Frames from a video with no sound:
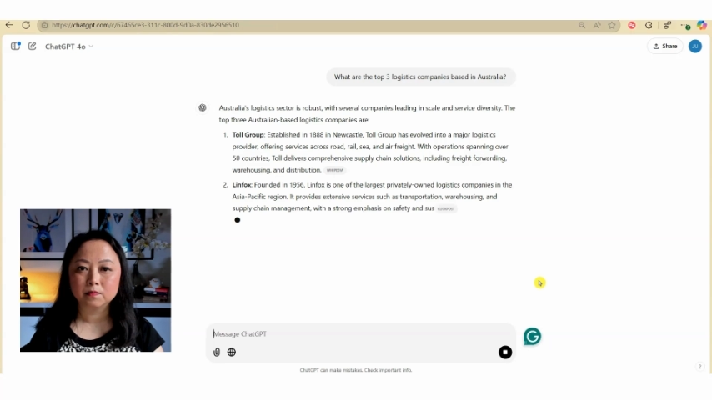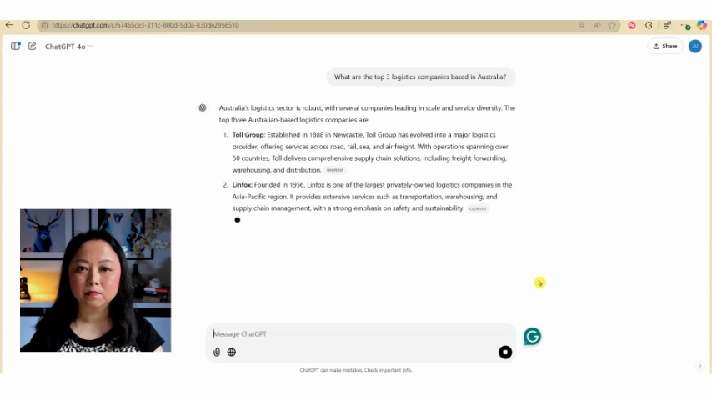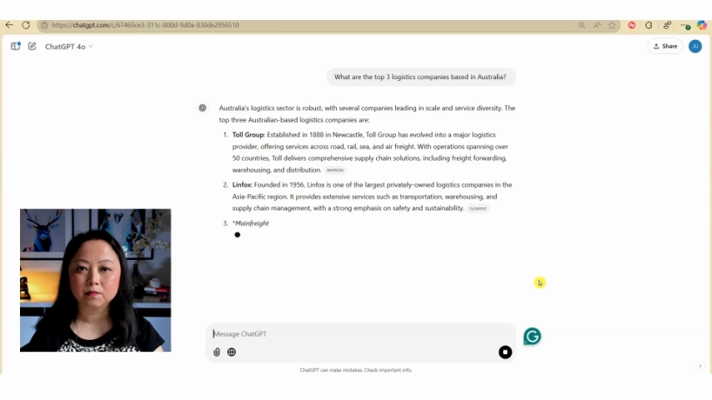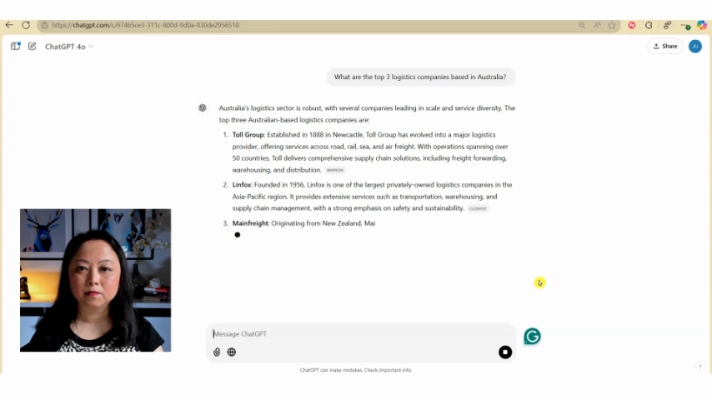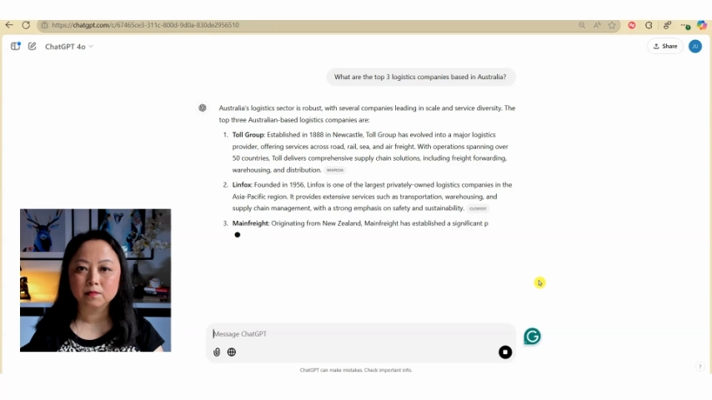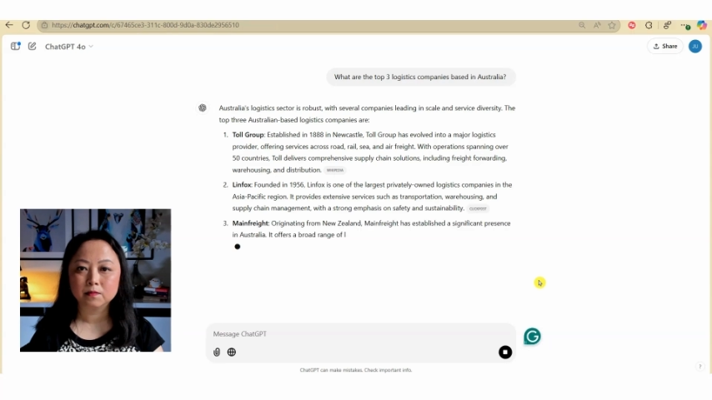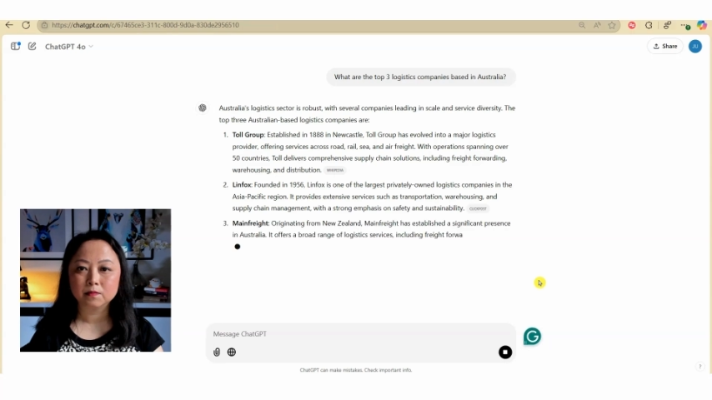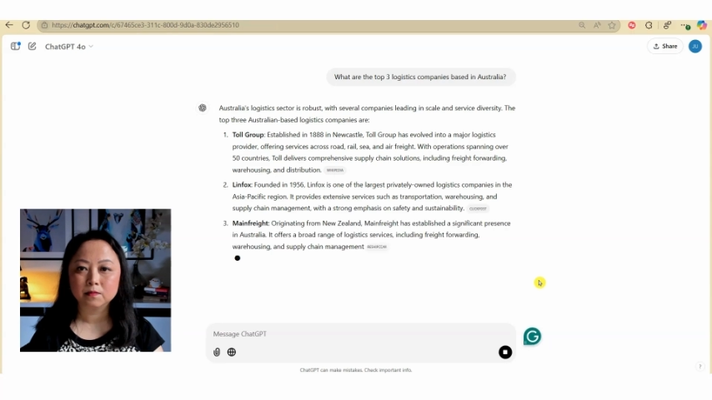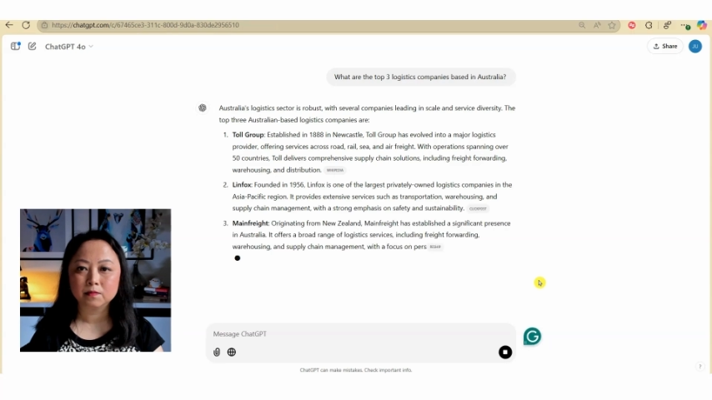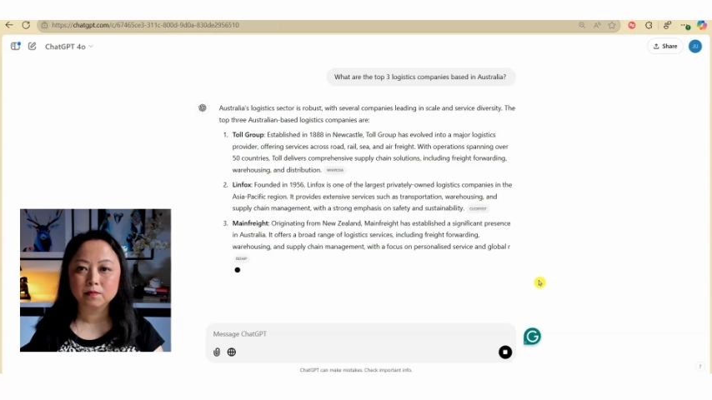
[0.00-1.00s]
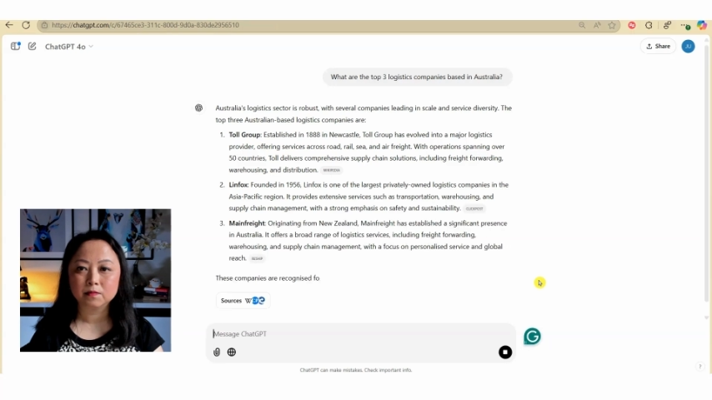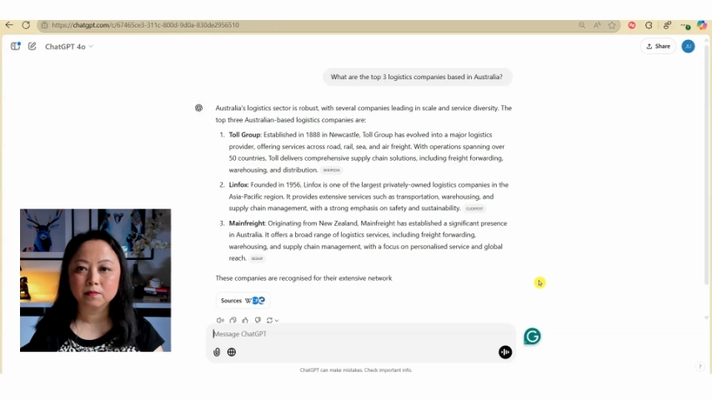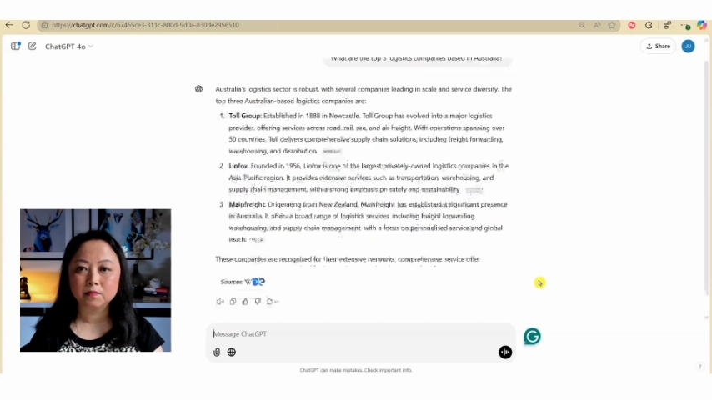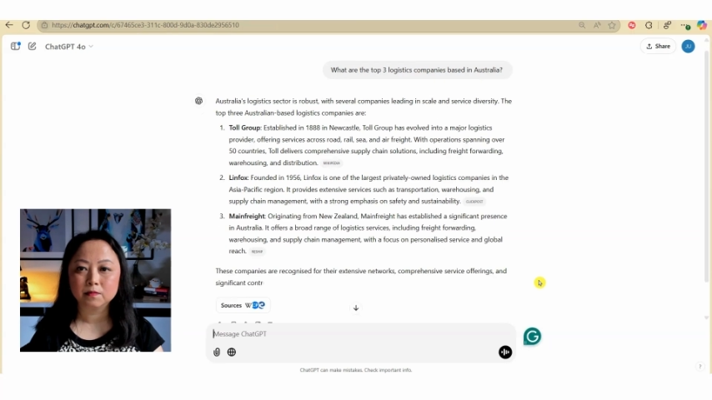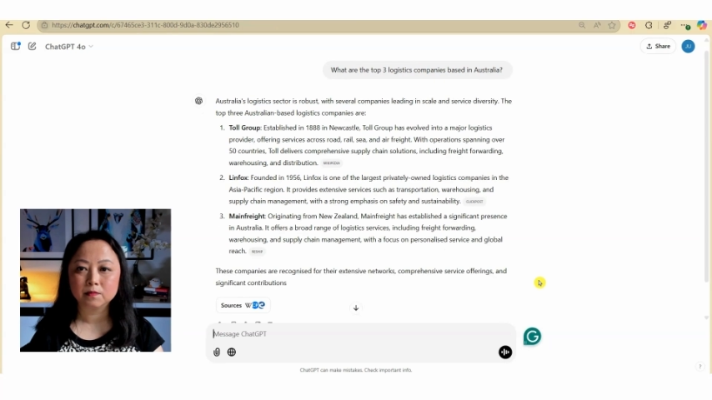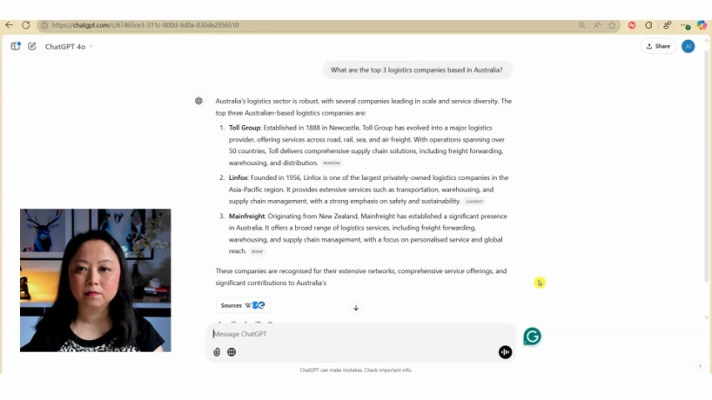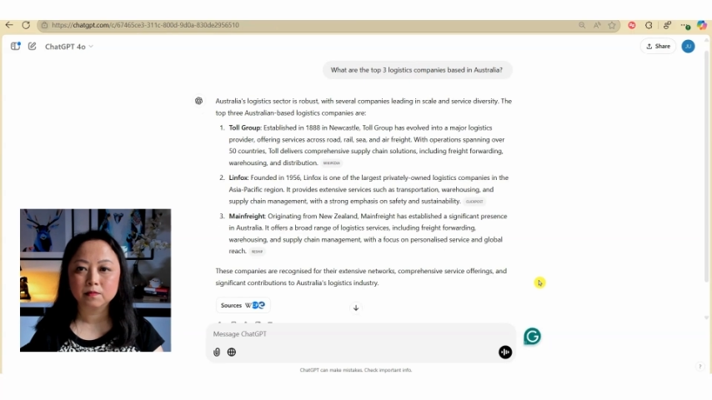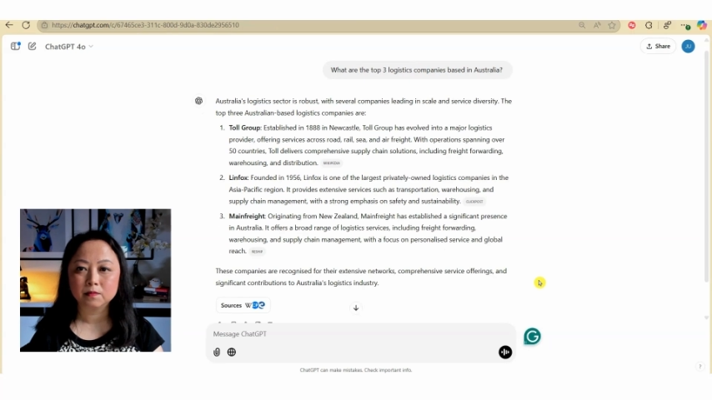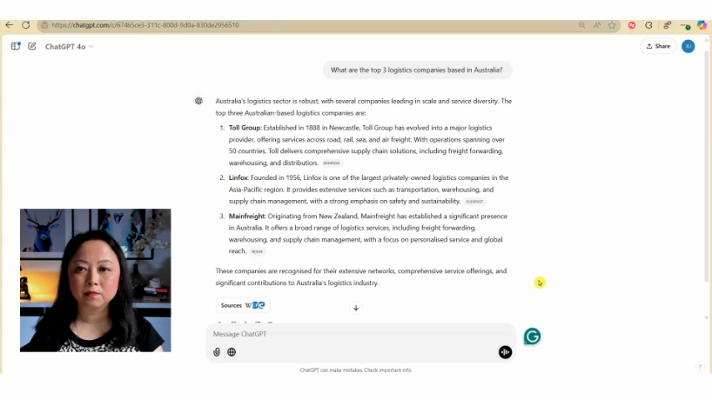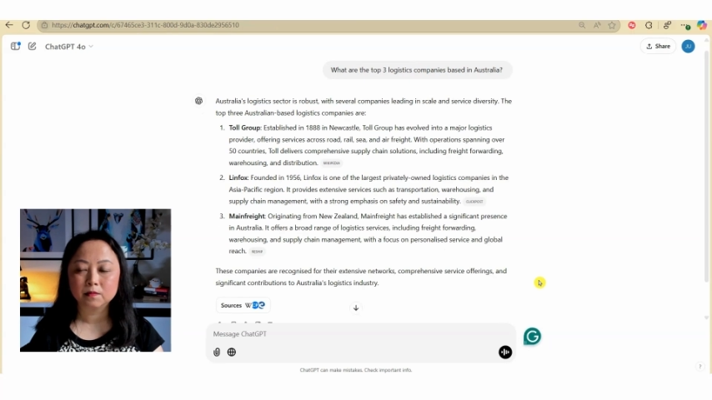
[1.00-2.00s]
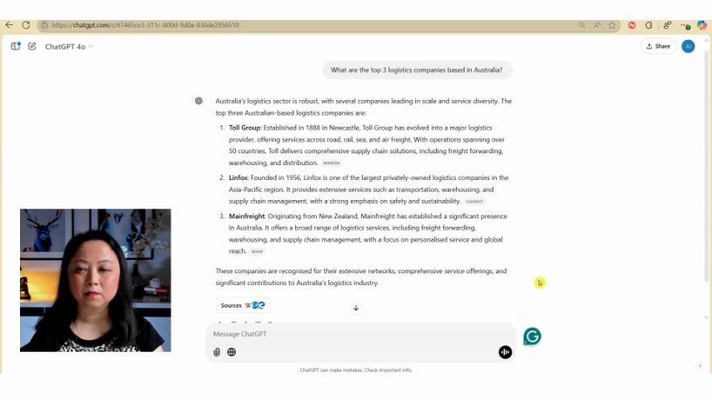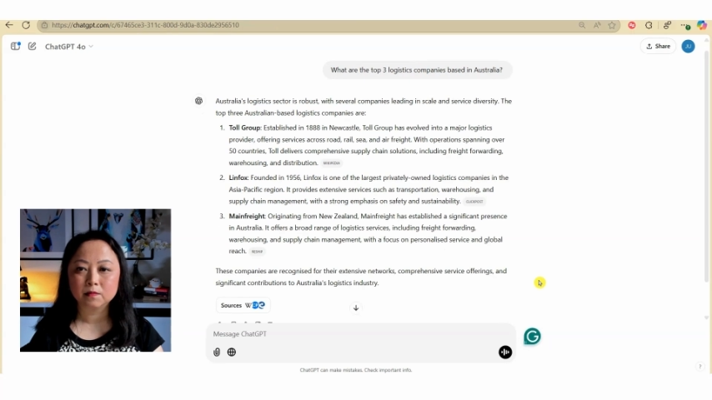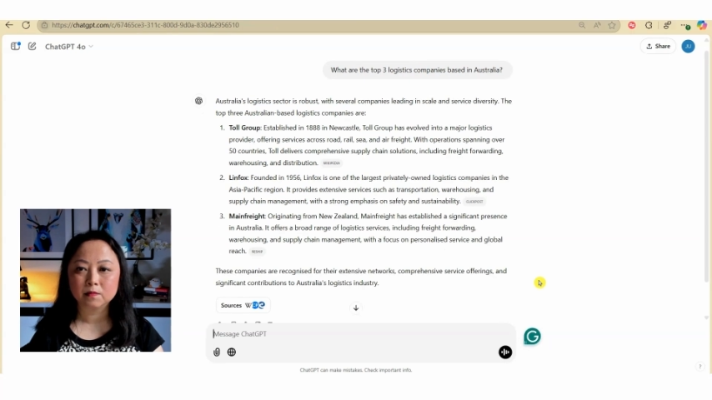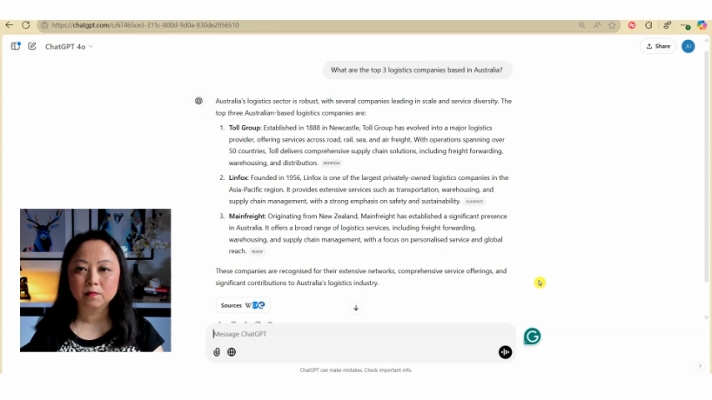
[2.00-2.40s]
Nothing is said.